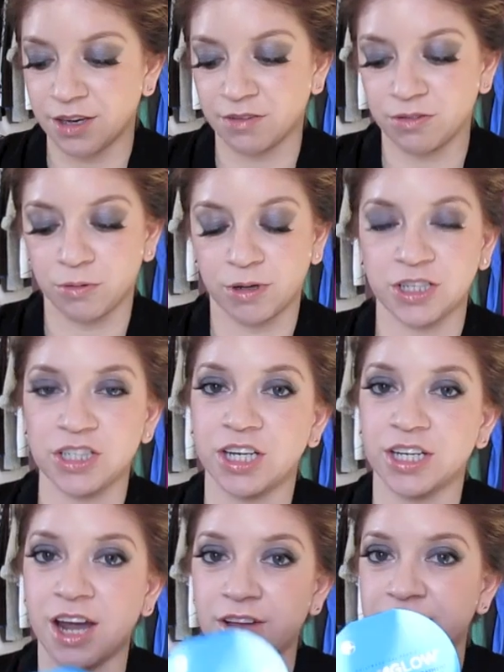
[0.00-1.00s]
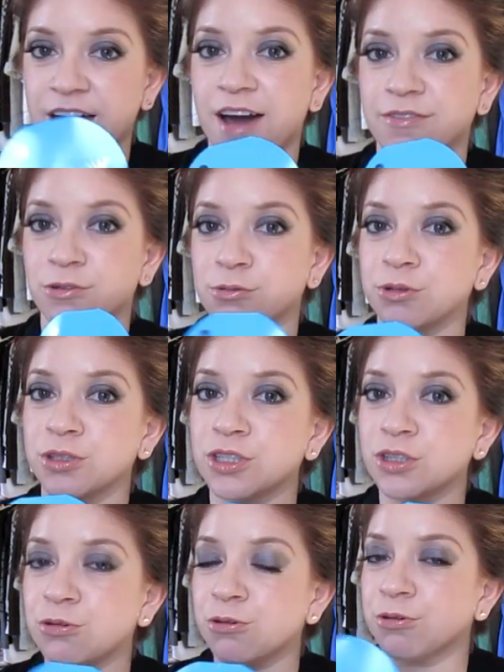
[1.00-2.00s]
If you want to check it out, they have a
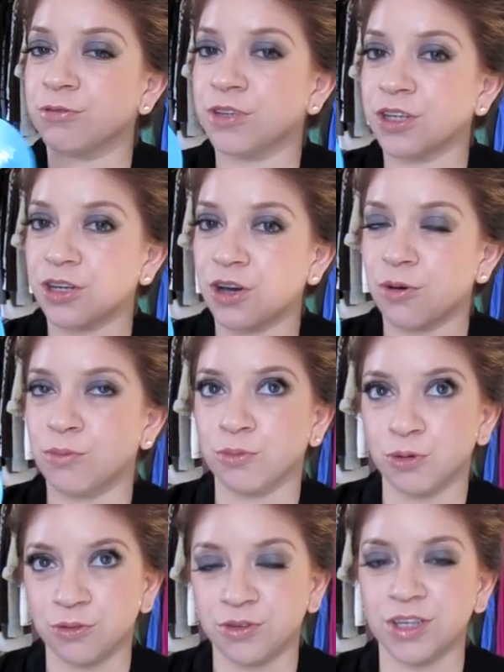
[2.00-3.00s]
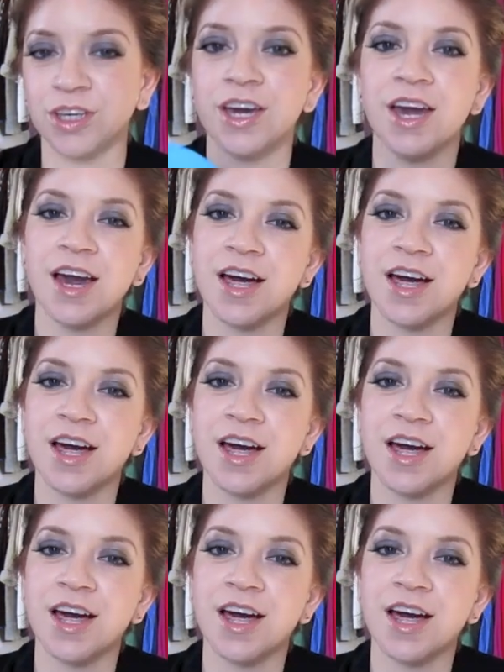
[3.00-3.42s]
really cool video movie